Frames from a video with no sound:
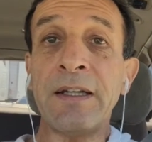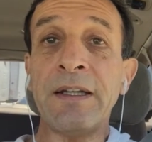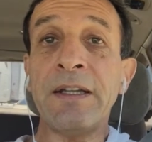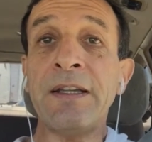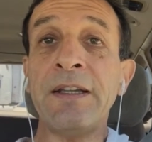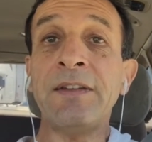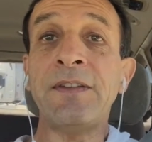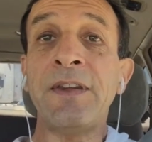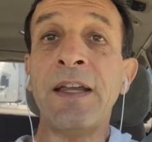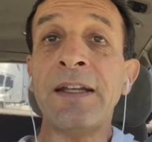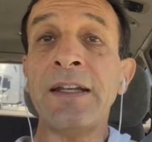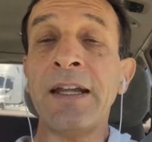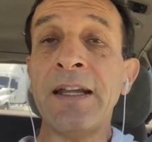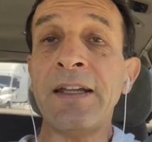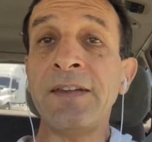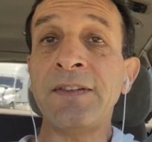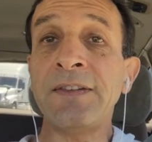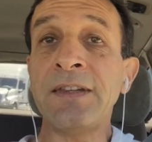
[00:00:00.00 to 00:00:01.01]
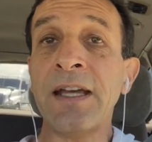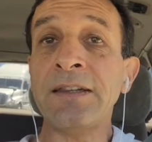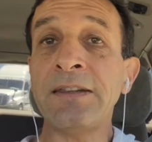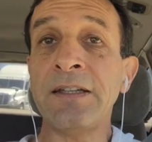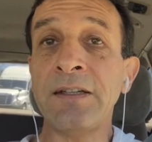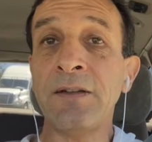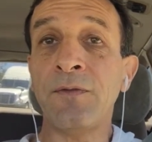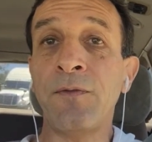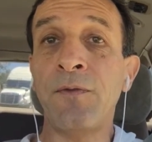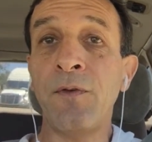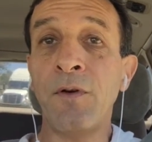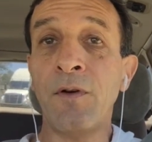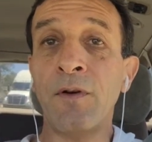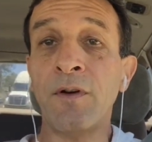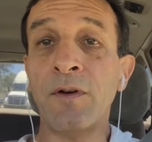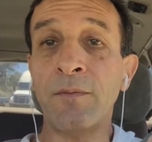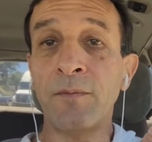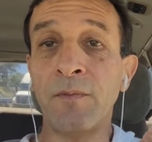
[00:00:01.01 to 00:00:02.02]
is an static
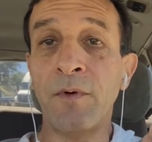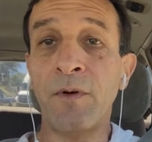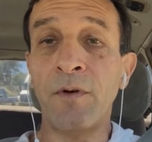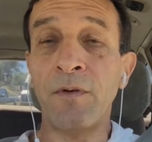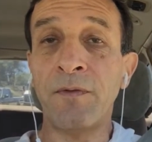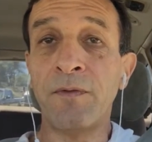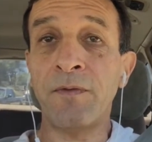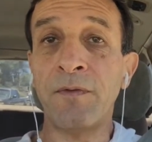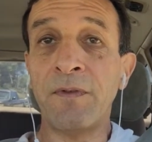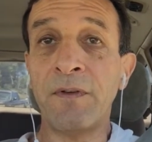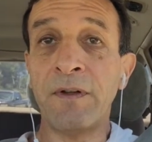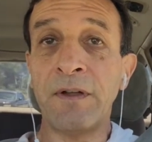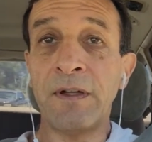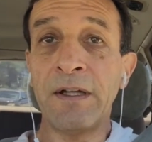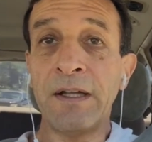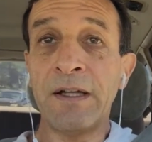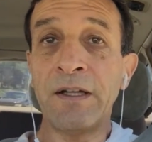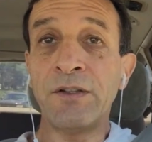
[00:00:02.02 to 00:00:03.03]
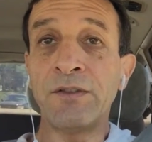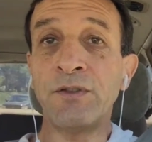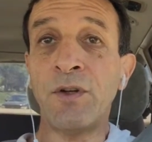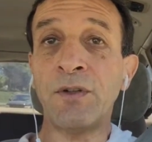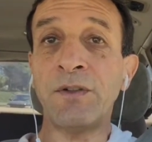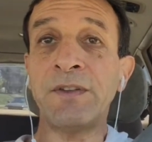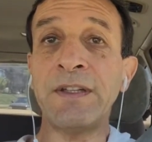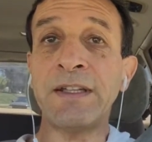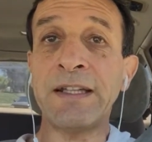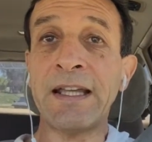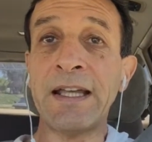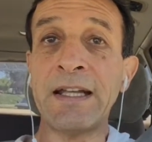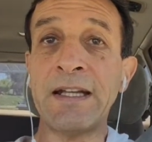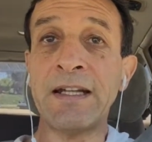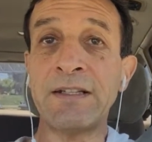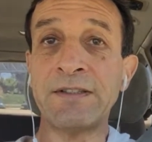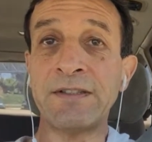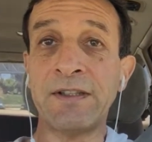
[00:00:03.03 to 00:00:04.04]
form of toxic
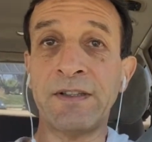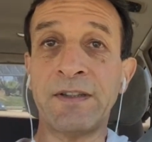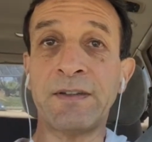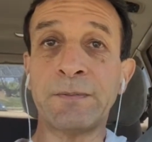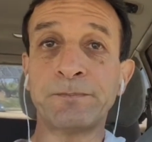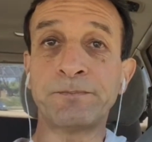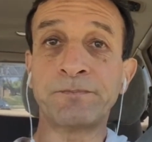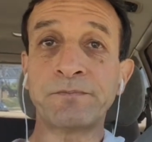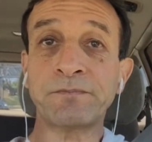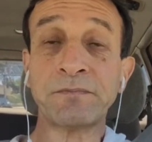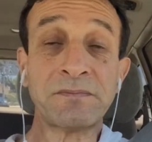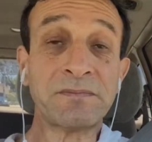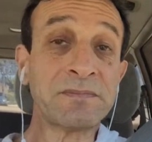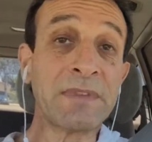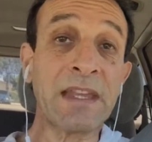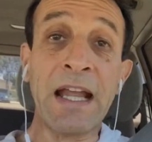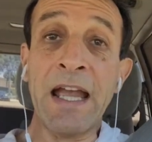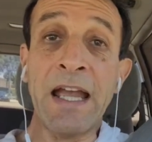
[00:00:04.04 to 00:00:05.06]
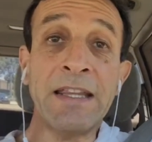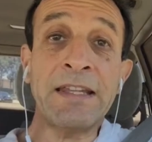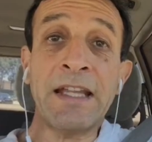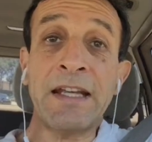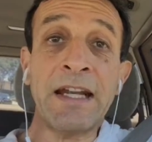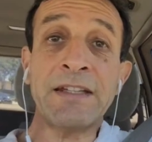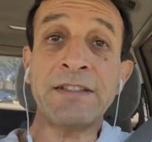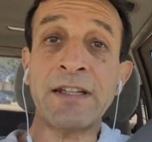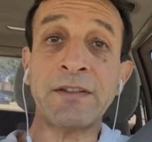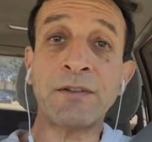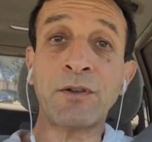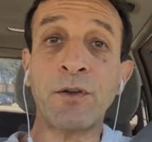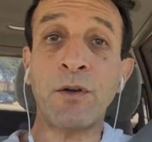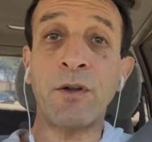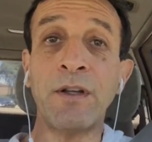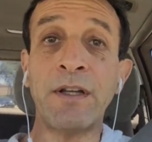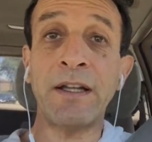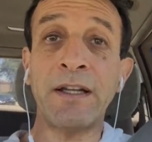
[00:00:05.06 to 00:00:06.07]
energies that I just call